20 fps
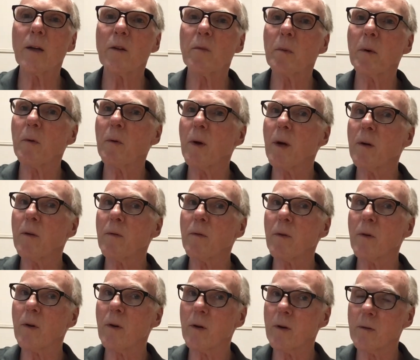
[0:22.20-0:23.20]
it's been around
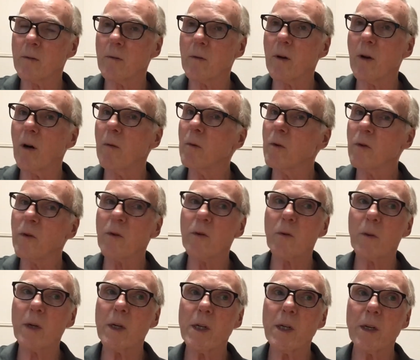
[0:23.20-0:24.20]
for almost
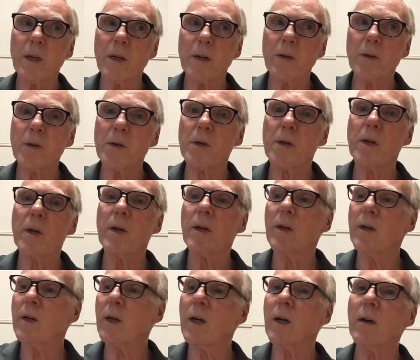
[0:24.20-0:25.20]
20 years
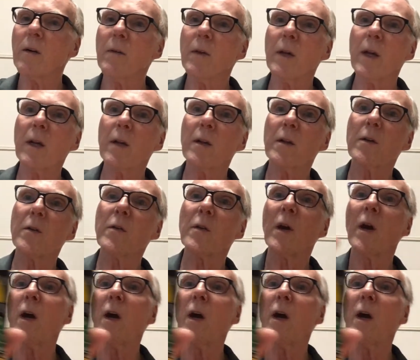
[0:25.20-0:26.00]
now, and that is